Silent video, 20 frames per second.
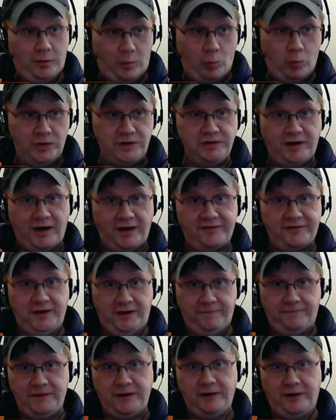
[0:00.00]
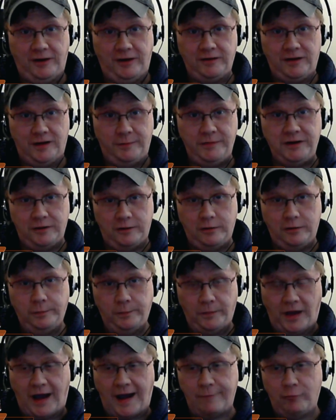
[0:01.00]
When you guys get it figured out, let me know.
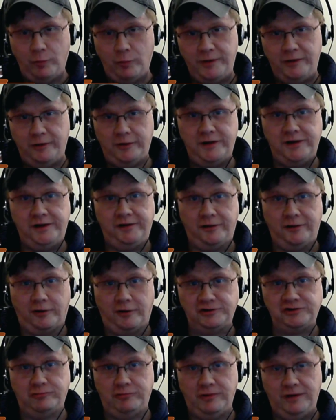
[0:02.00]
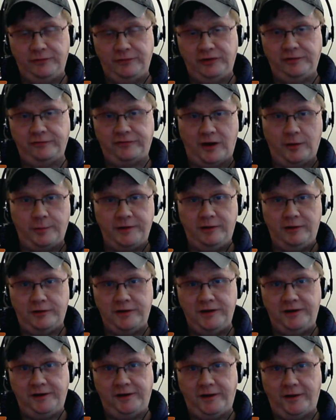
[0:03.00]
I will be looking at Arch derivatives. I'll be
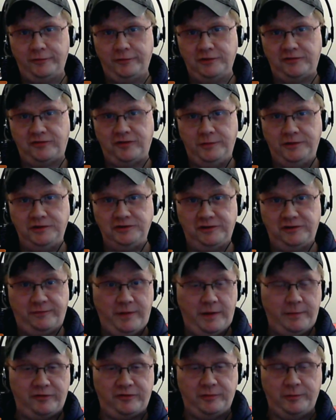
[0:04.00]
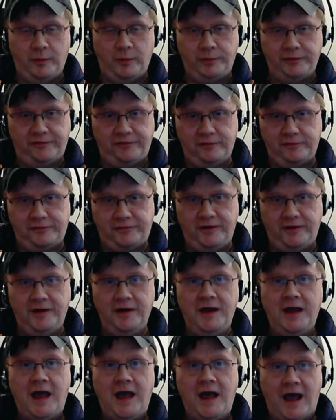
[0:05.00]
looking at other distributions, maybe some OpenSUSE,
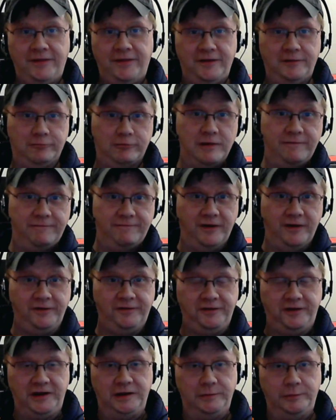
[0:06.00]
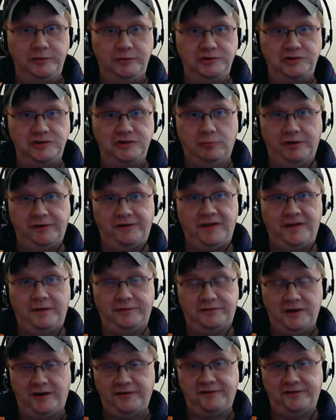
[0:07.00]
and then revisiting Ubuntu once the
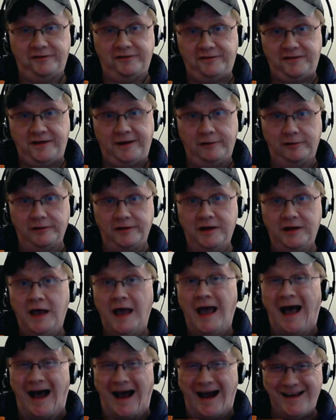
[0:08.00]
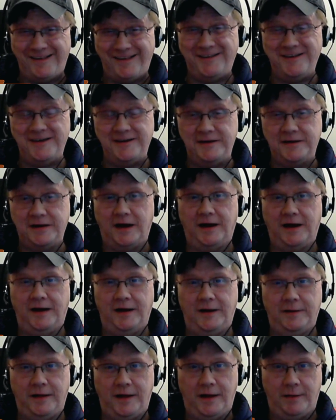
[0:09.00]
dust is settled. I see
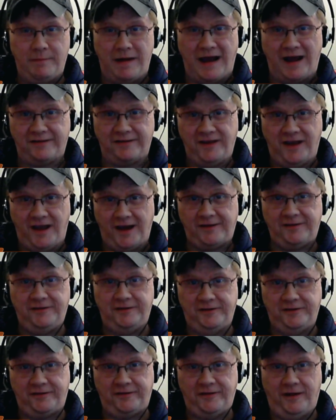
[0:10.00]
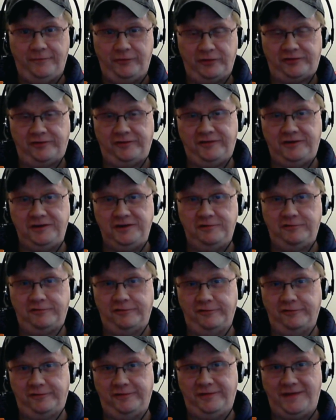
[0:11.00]
uh, a mass exodus of existing
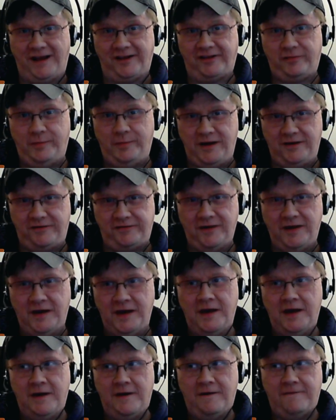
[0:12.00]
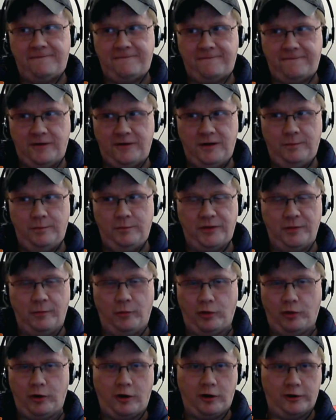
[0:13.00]
users in that space from the
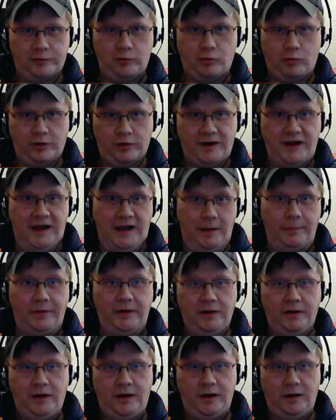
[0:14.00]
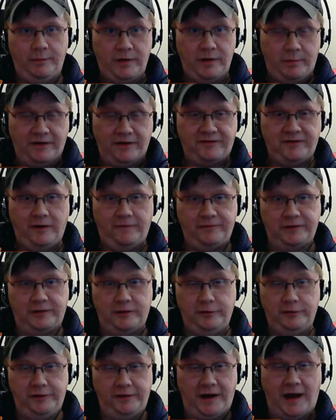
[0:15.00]
more hardcore camp, um, and myself
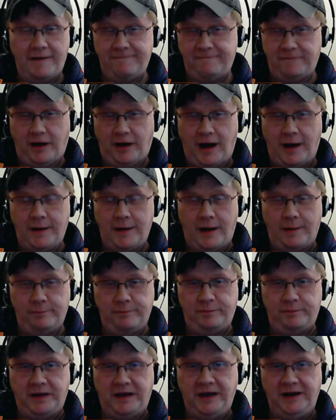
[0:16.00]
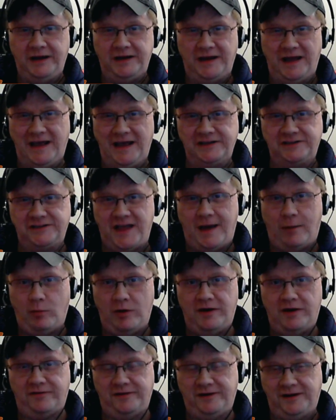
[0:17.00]
included. I've, I, I'm beginning to edge that
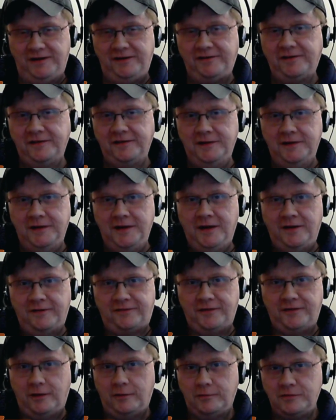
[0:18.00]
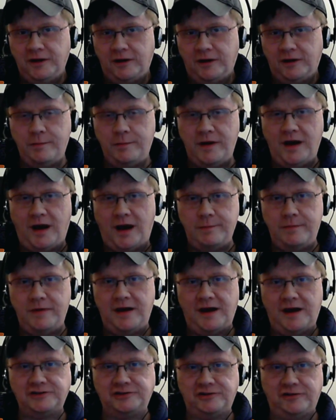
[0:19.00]
way as it is. So, you know, I may I
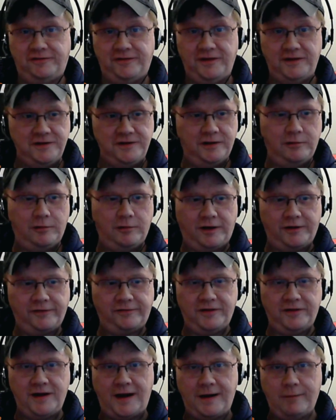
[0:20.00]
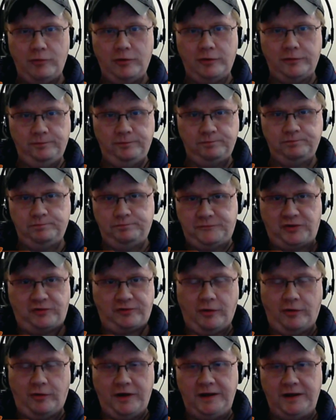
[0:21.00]
may actually say, you know, honestly, I will
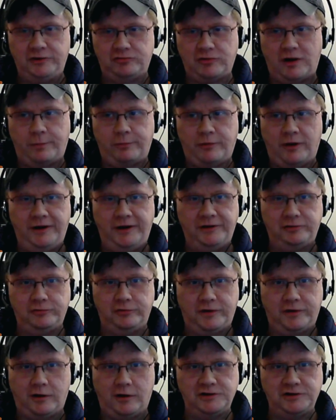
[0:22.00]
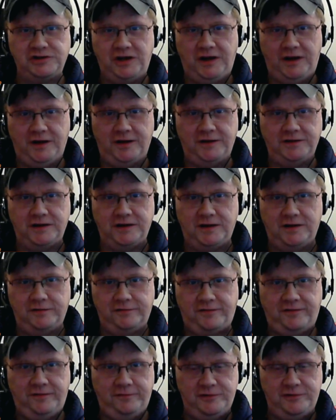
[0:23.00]
just go ahead and drop right into an Arch and uh,
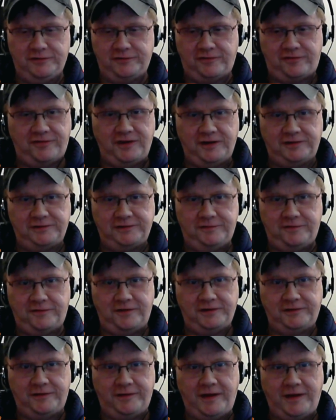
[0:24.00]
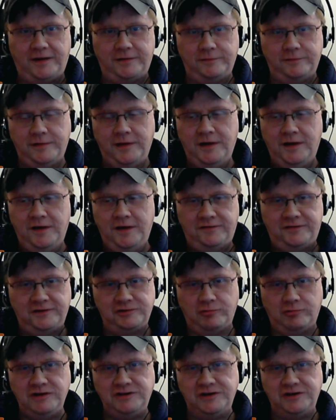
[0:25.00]
you know, just stick stick to that
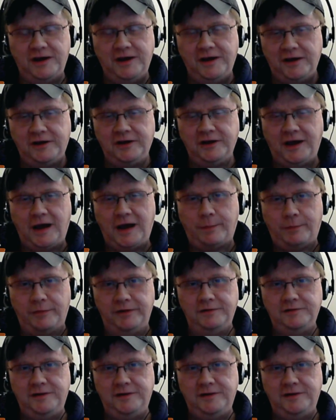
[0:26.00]
situation. It, it could happen.